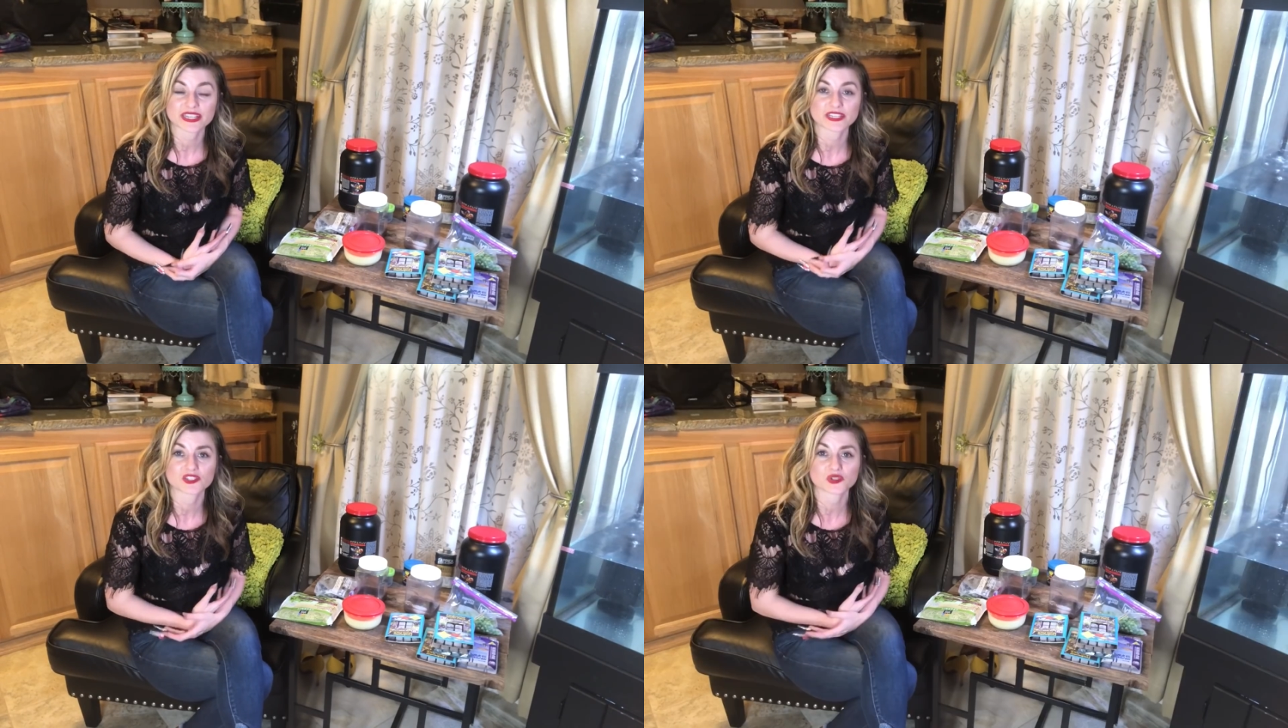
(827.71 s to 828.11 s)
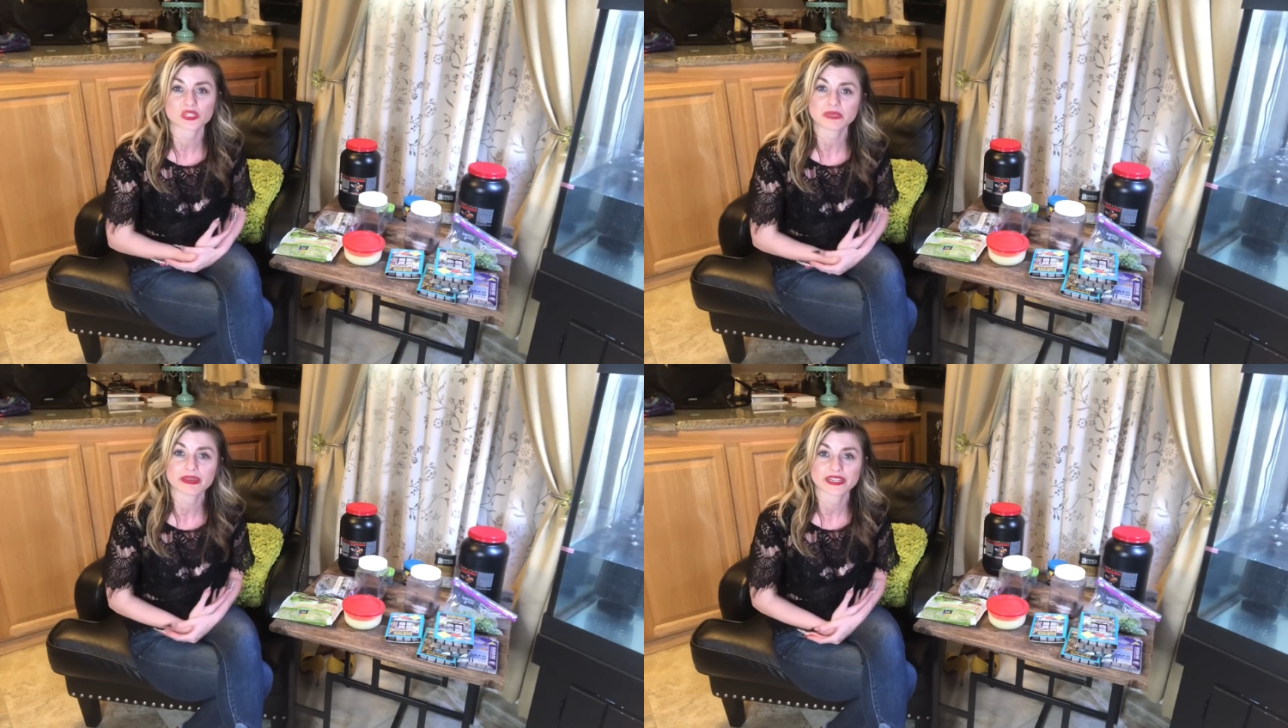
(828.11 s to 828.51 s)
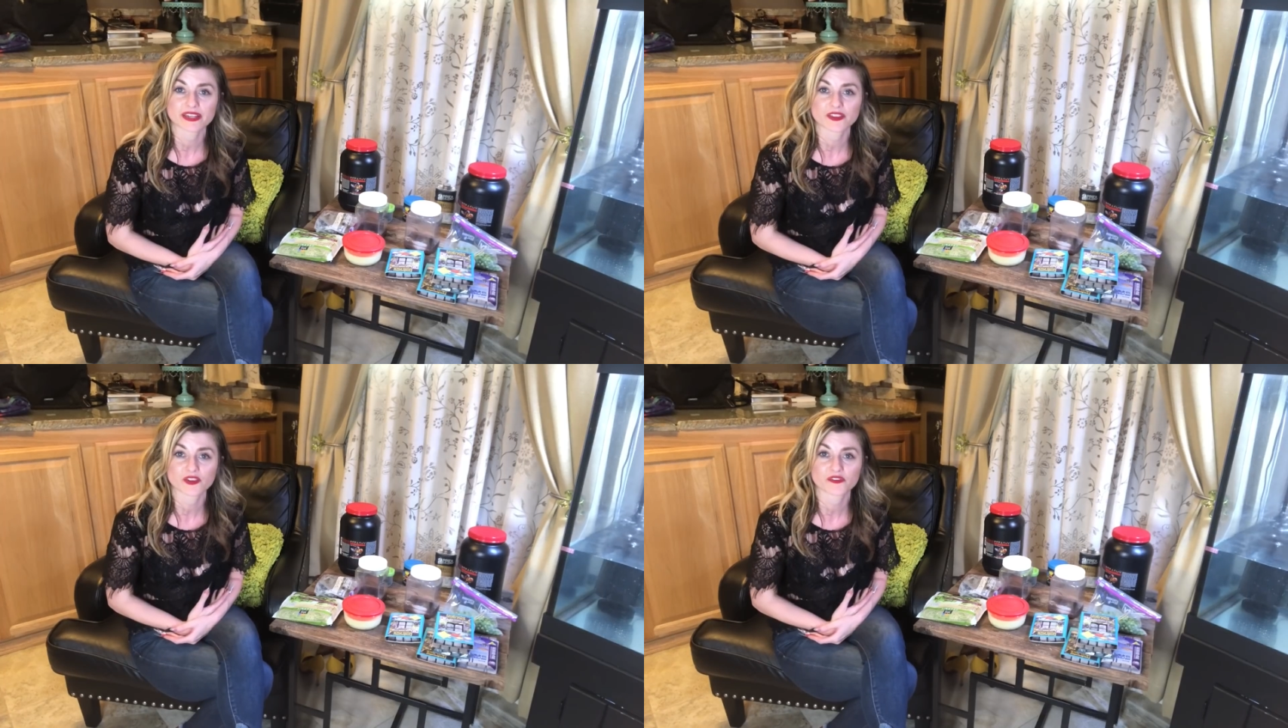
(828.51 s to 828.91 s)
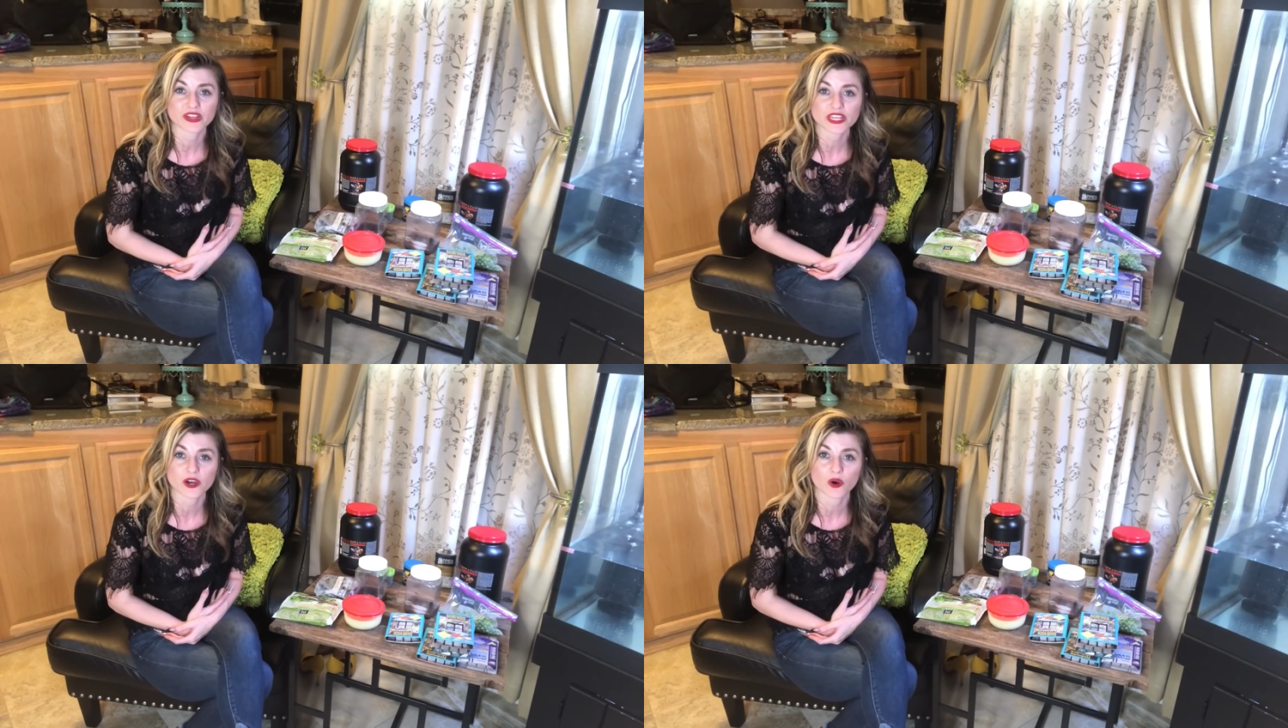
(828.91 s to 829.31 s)
and I can certainly make another
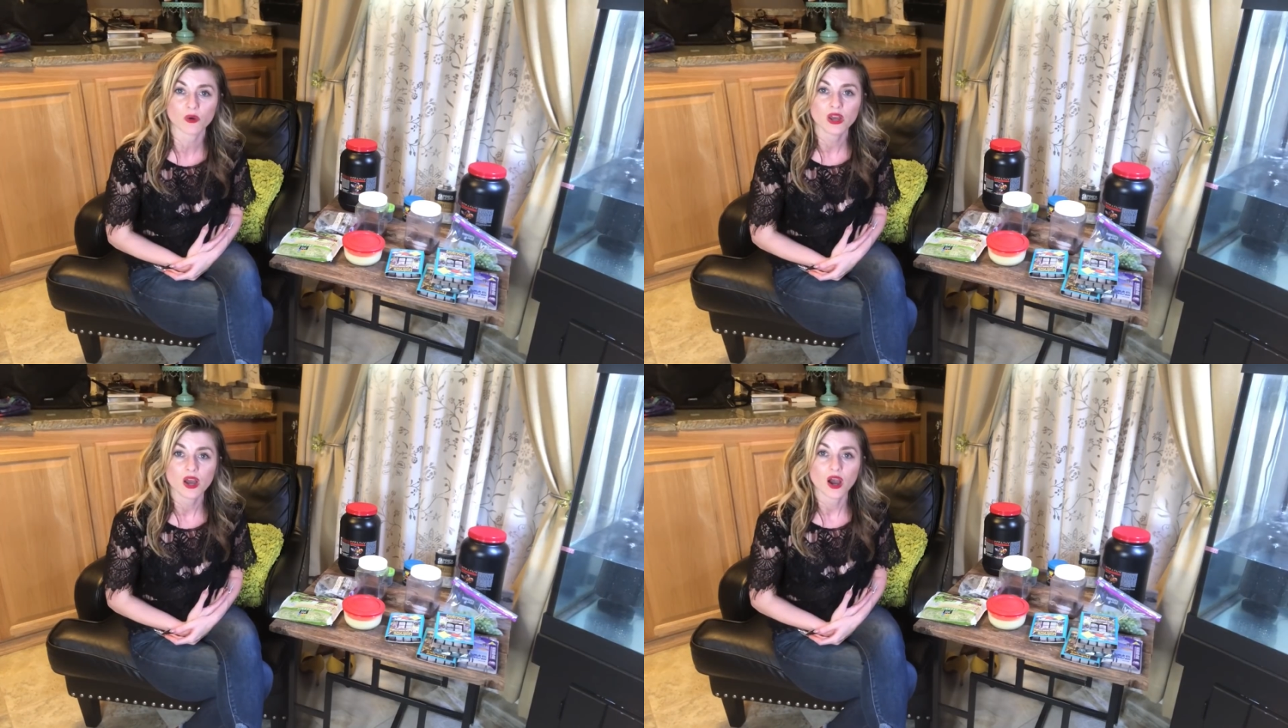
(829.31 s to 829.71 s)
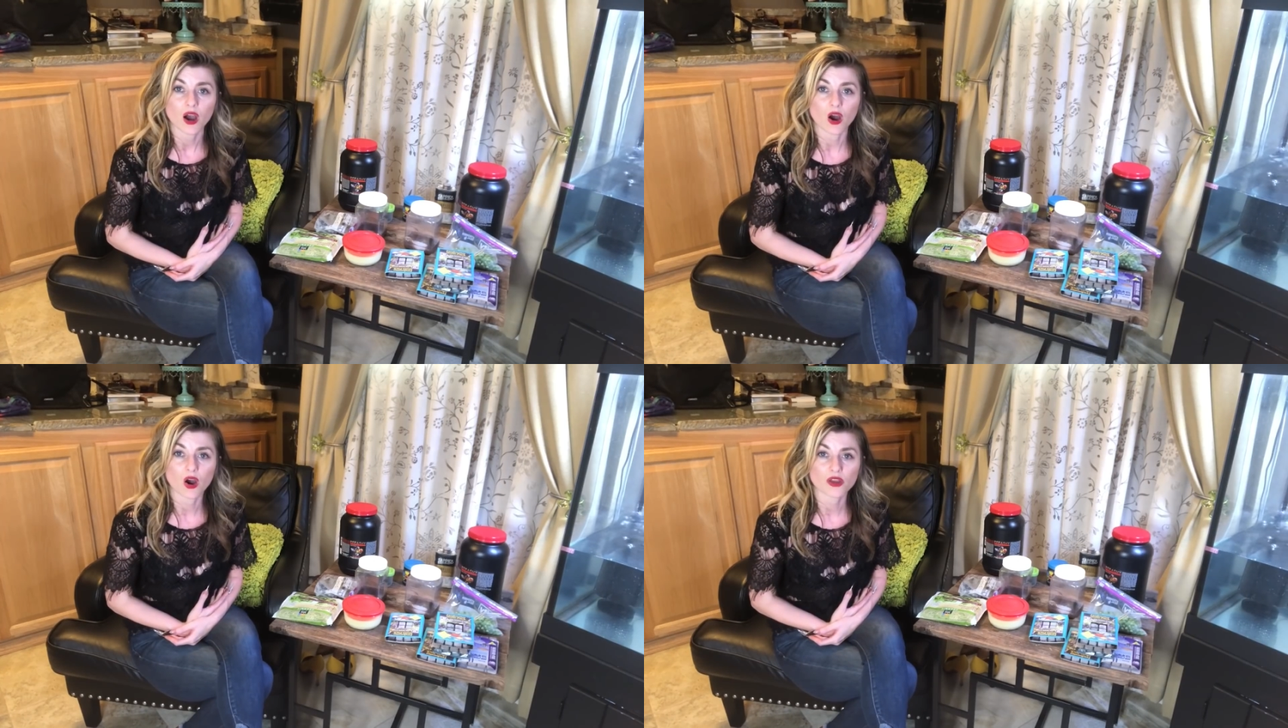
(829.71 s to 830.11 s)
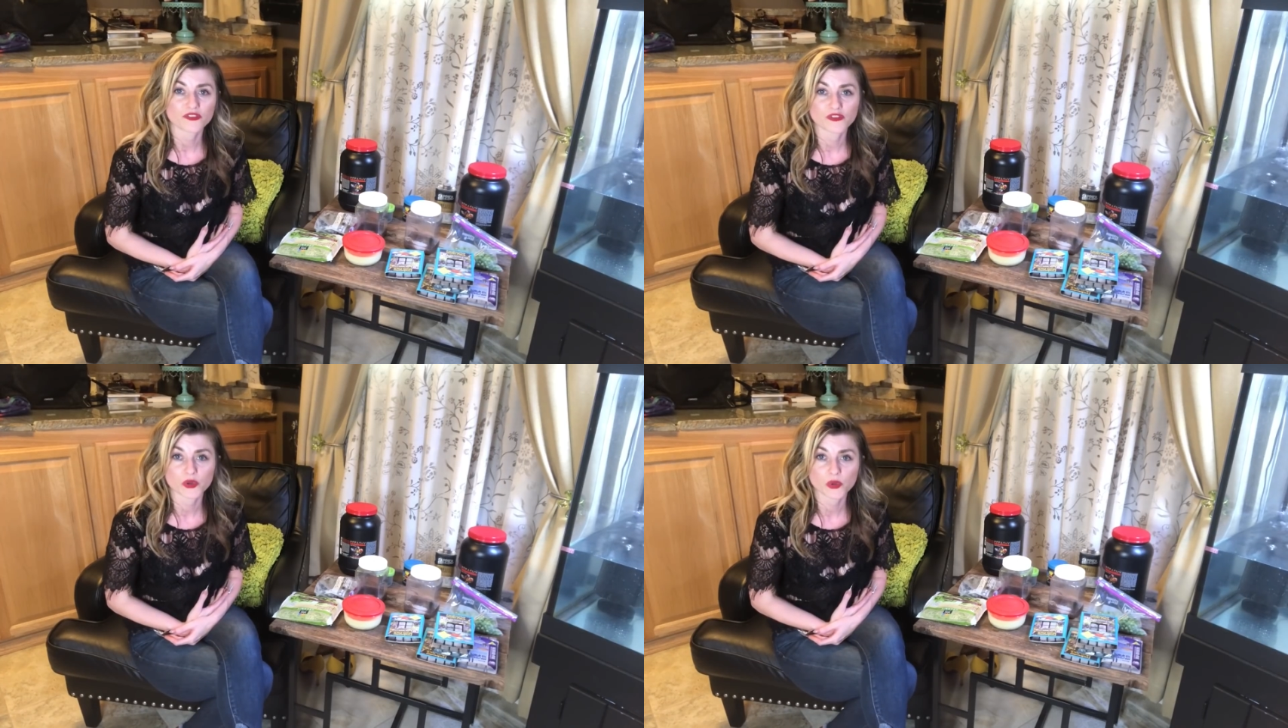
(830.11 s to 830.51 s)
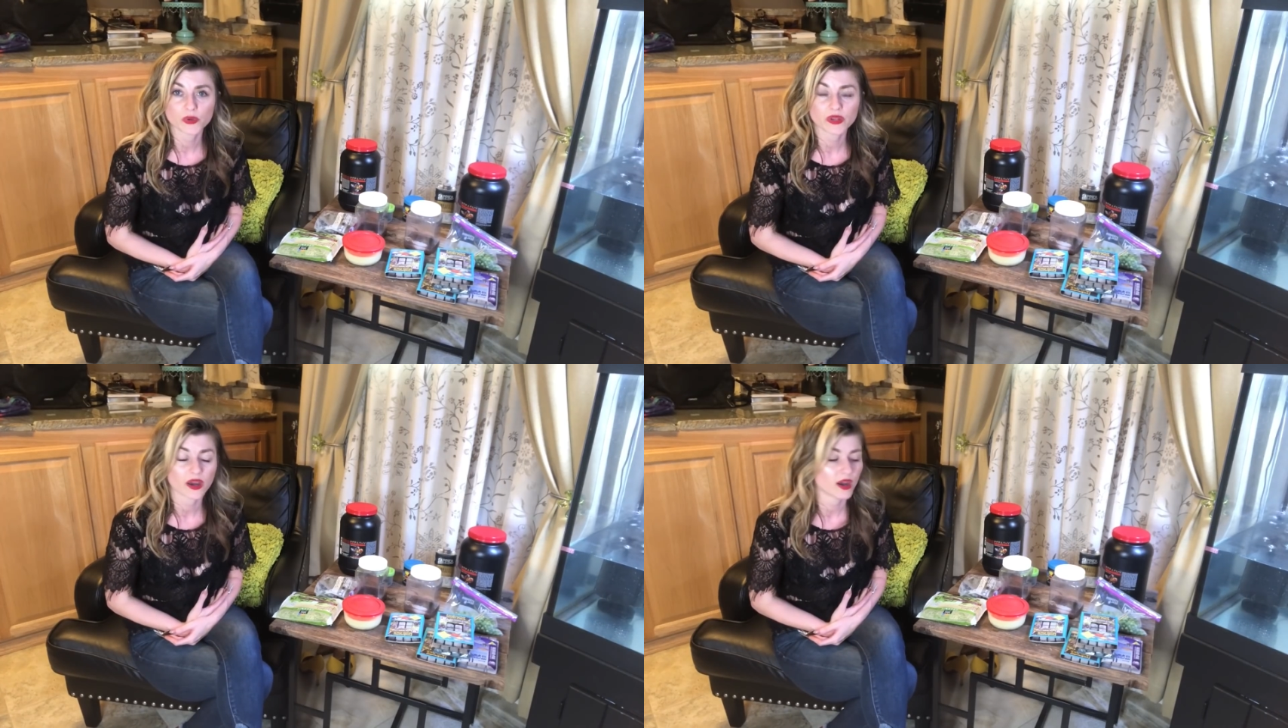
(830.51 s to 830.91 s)
video on food,